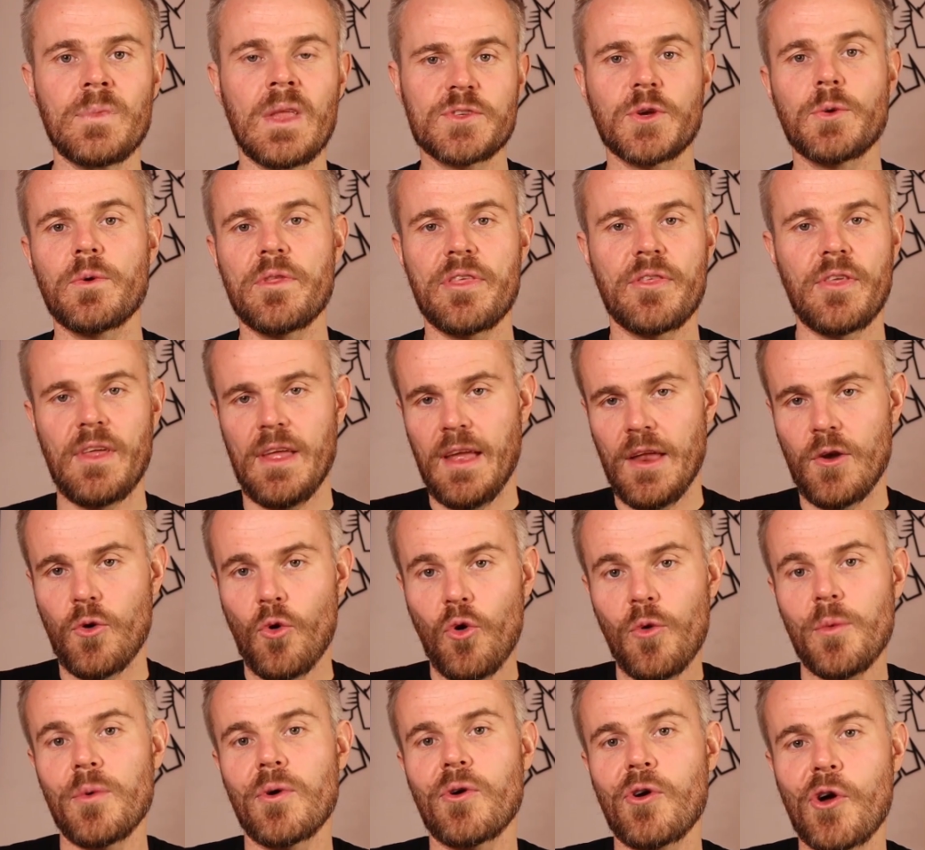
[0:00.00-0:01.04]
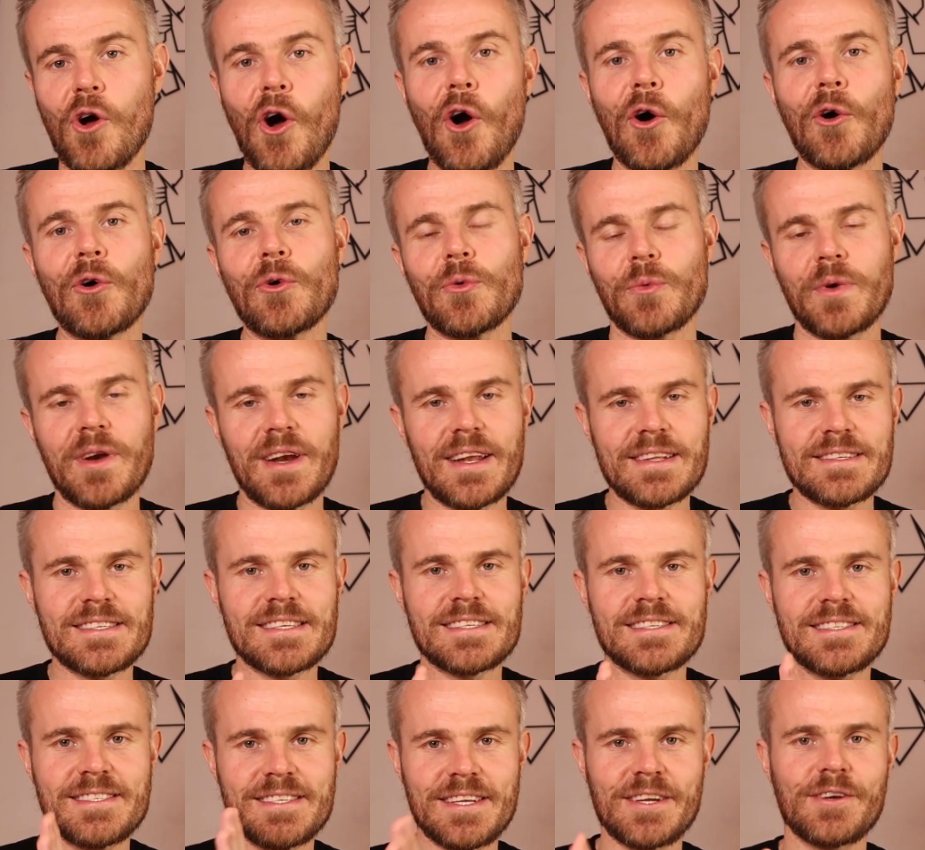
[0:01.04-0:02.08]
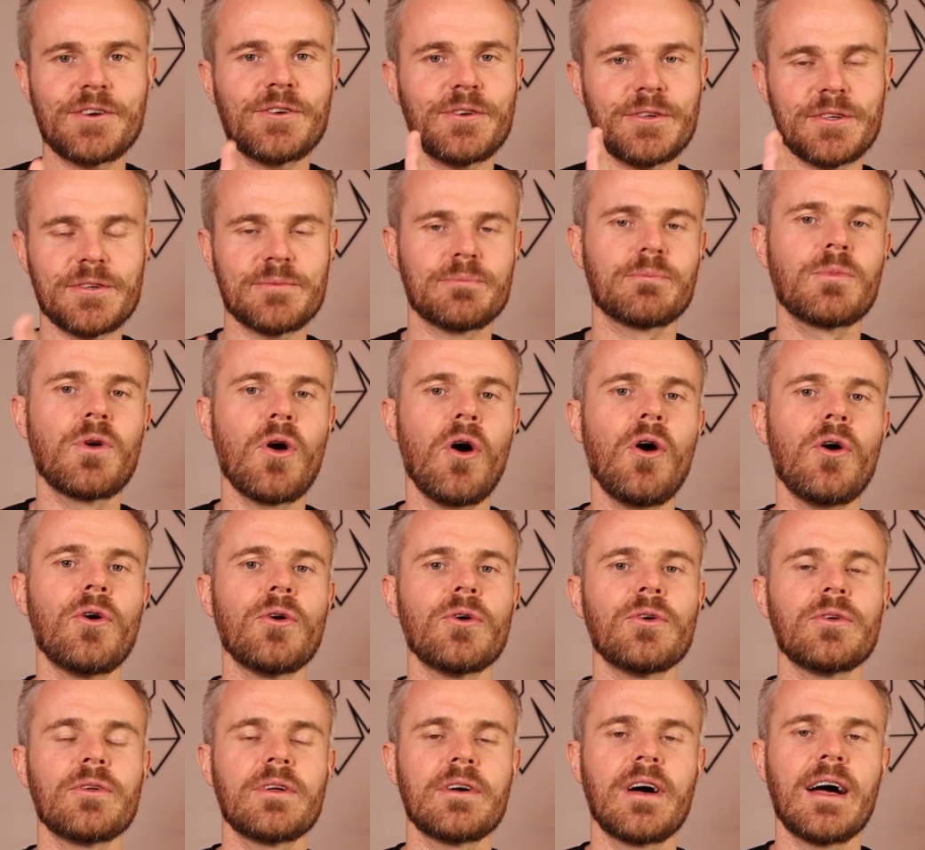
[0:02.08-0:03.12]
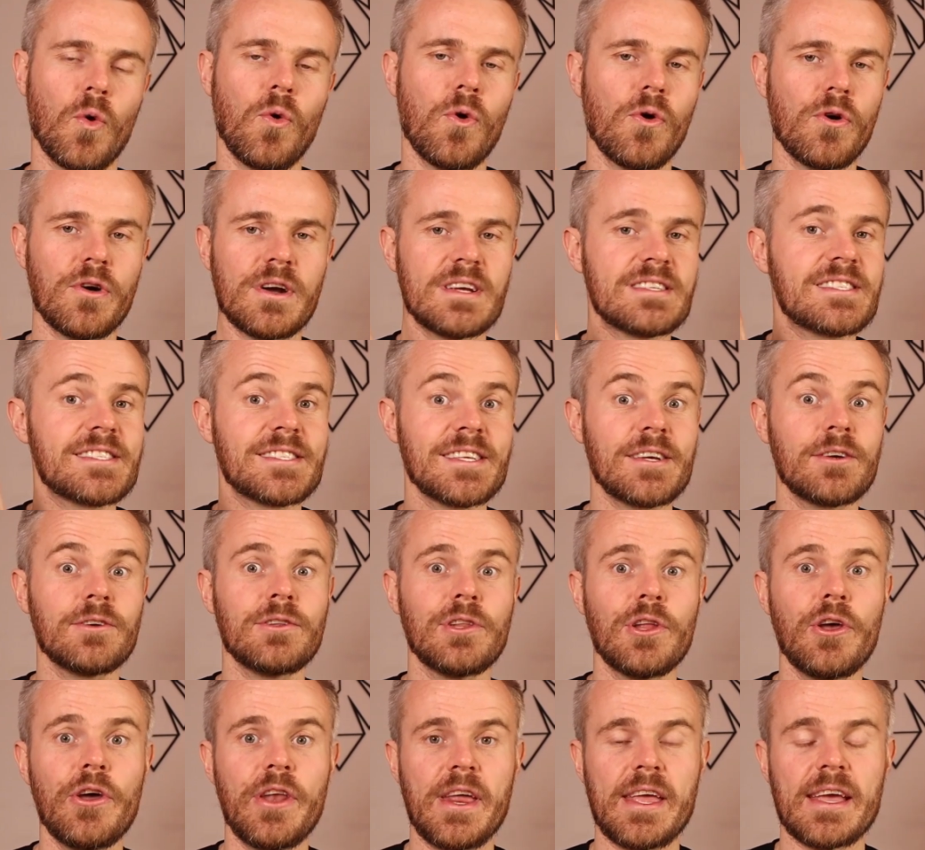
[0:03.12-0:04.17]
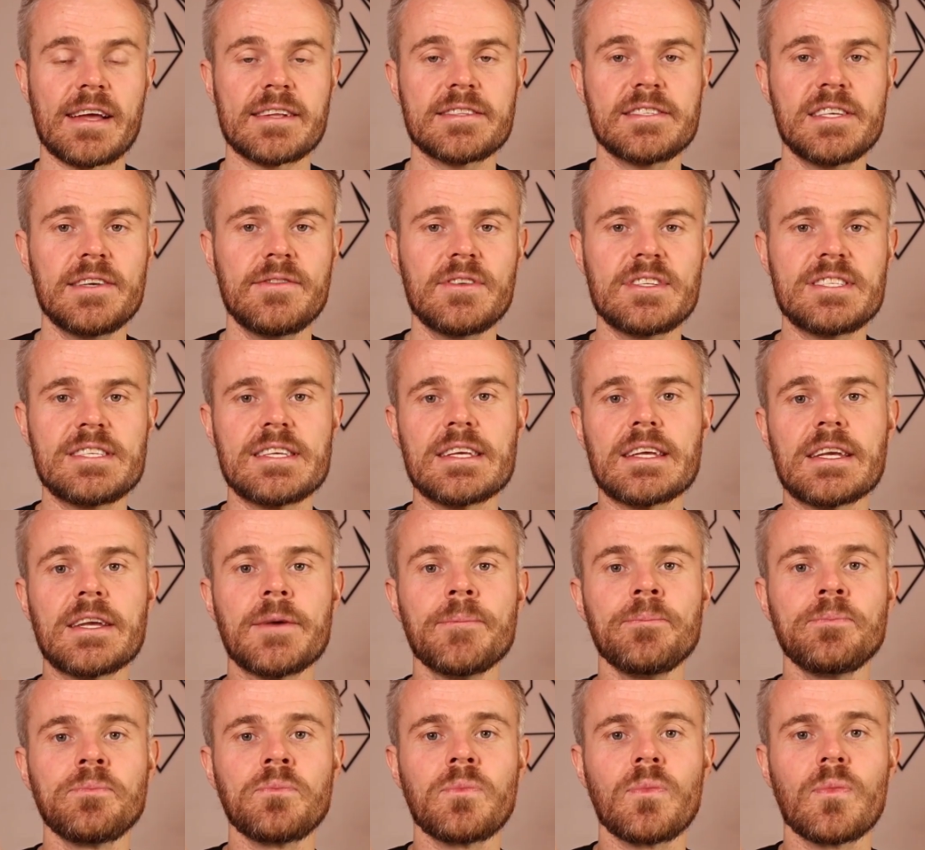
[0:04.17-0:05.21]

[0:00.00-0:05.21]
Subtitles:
So with a normal goal, when it's a single goal or a single learning activity,